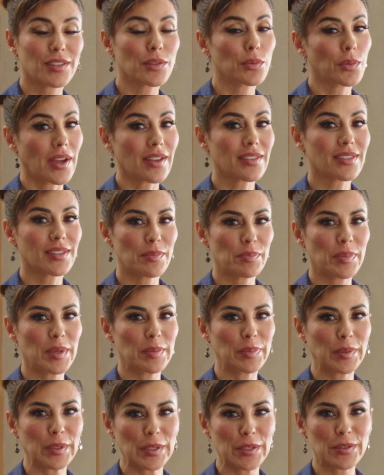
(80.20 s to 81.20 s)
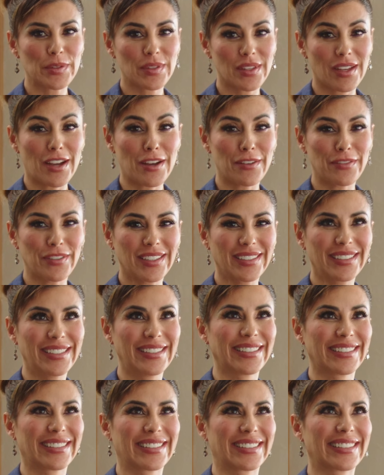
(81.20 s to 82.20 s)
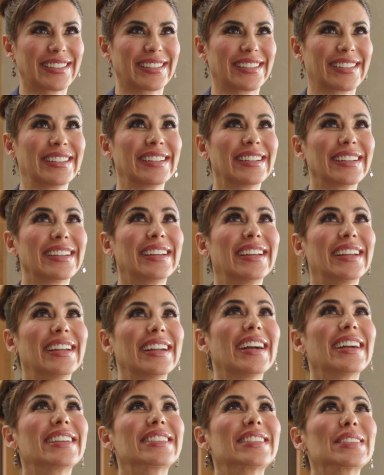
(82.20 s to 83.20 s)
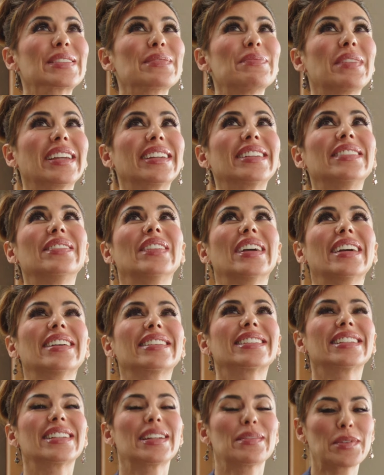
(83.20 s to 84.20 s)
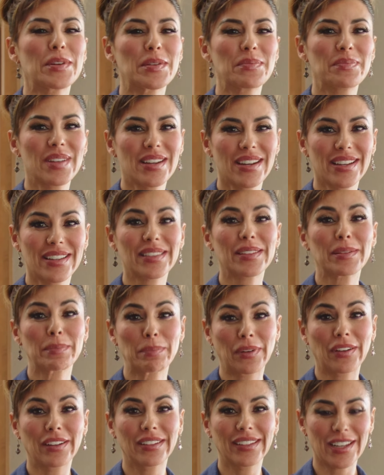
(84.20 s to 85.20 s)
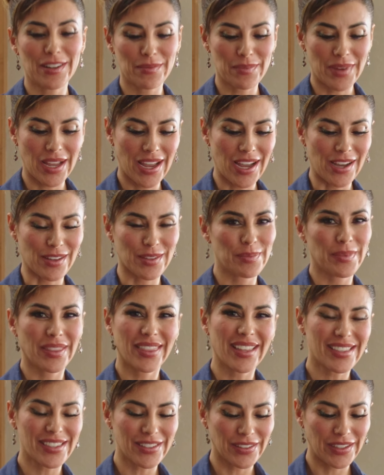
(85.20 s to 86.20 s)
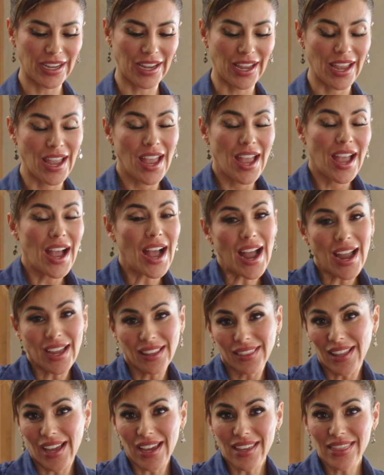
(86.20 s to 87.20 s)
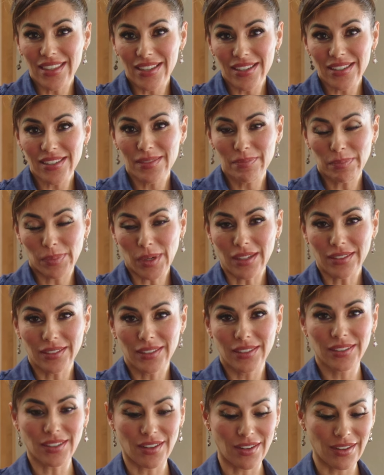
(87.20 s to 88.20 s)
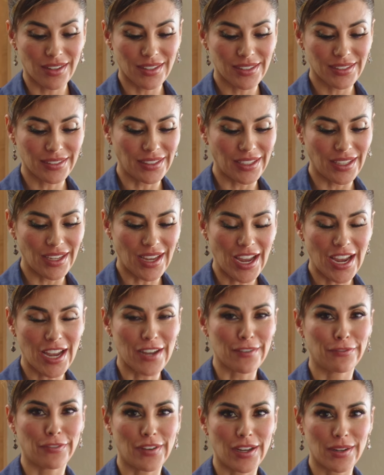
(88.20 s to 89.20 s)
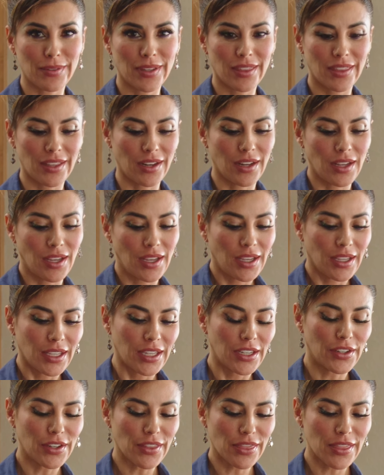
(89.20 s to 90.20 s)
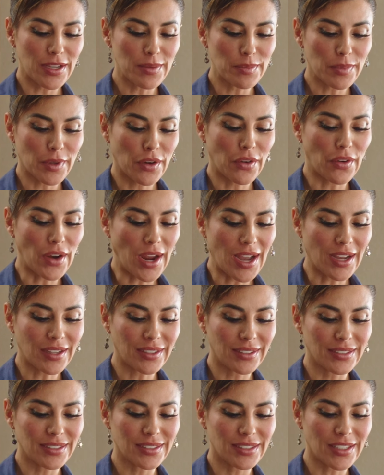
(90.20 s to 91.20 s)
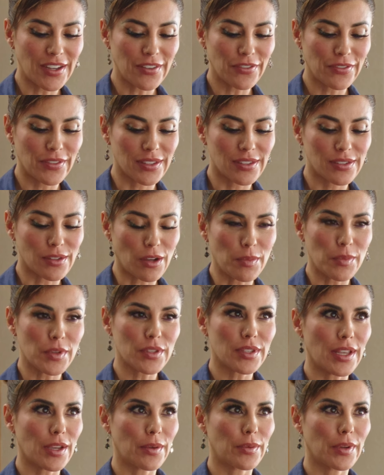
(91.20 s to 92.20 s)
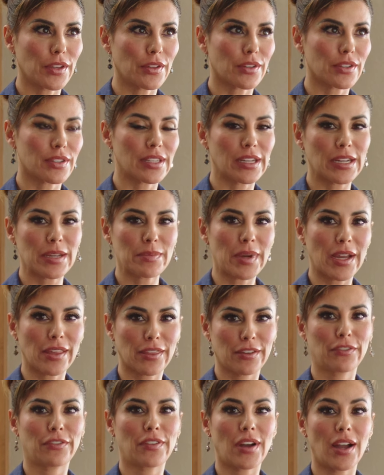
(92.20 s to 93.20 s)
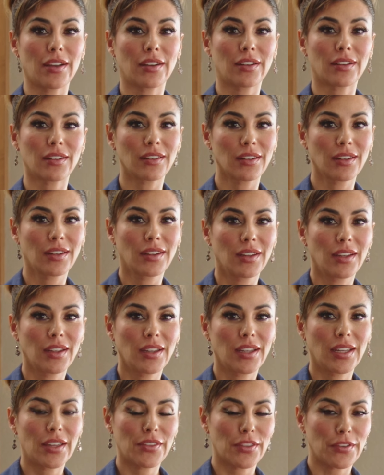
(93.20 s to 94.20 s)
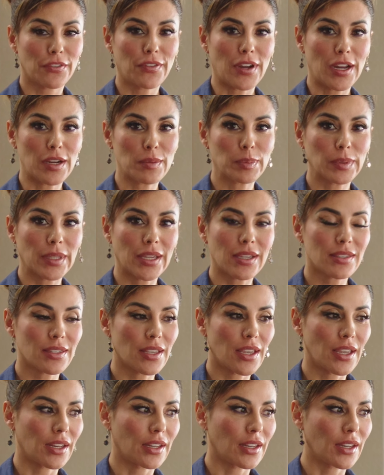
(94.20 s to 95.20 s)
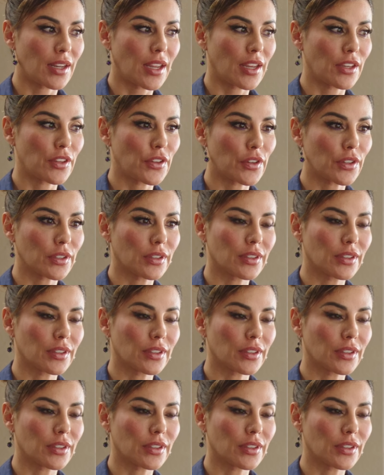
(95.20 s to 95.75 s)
is why some people use the oven. I just made a mess and I'm hoping not to burn down my house, but that's okay. I like this process, honestly. I have fun with it. Hearing them crack and stuff, it's almost like when you're sitting by the fire, in the fireplace, and you're